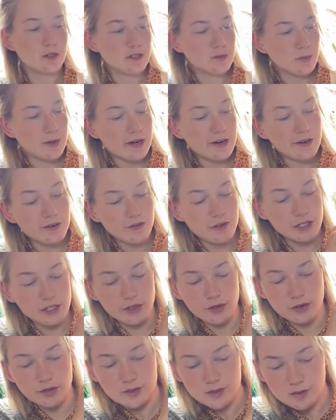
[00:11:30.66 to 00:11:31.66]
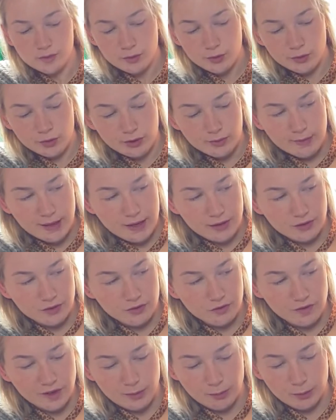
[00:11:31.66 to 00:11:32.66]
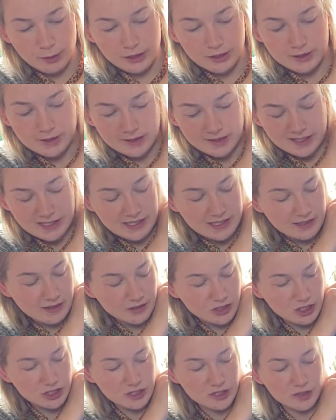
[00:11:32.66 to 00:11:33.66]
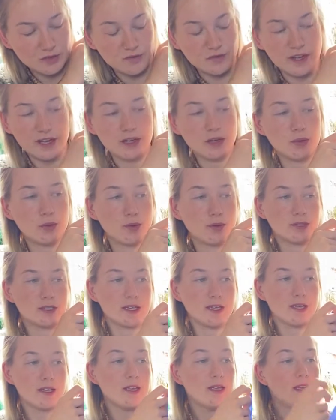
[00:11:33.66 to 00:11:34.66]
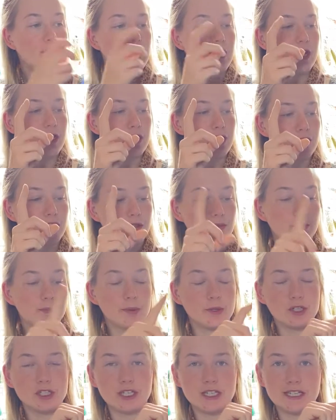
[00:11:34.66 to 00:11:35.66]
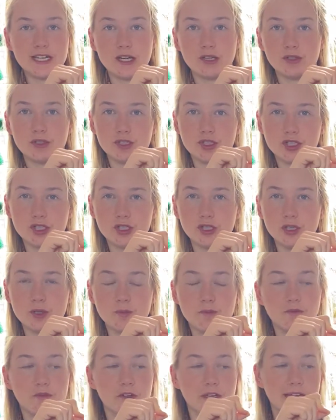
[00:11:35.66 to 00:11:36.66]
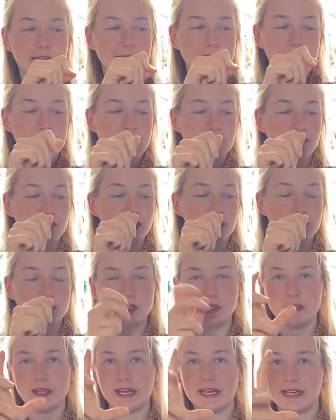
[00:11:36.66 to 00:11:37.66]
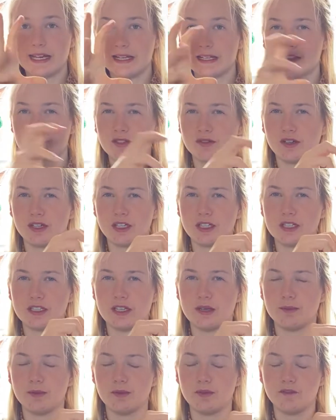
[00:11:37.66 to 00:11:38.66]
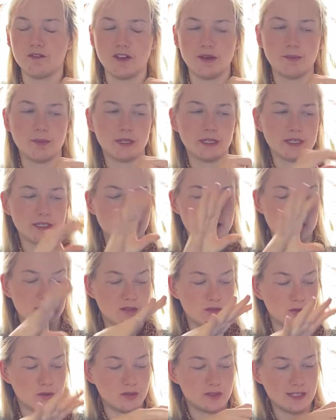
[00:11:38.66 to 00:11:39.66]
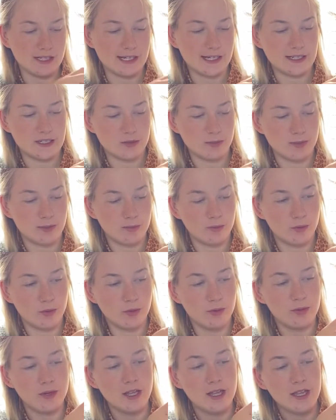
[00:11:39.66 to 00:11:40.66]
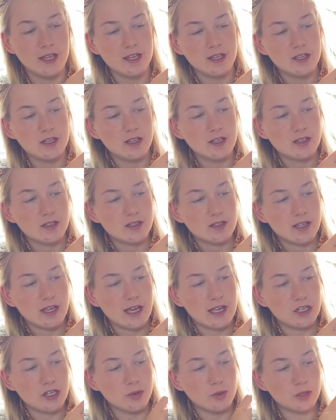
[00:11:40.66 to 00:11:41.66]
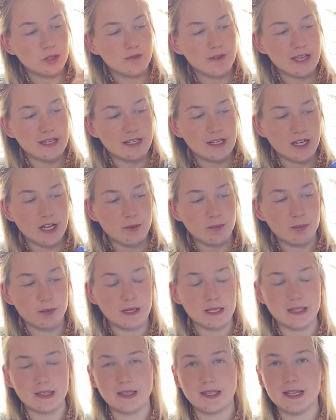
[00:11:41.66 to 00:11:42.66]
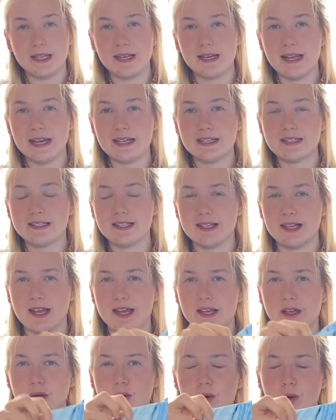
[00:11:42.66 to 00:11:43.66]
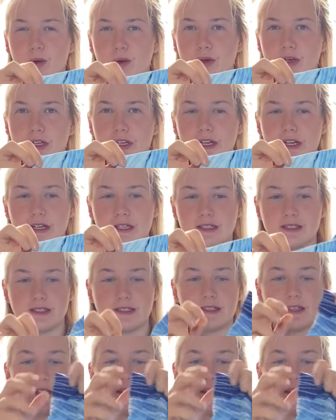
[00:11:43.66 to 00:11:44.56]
where I've only got a small amount of fabric, because this is just a fat quarter, I couldn't push it down the tube fully, and if you do that it like scrunches up the fabric and distorts it a little bit more, and you would have ended up with less like organised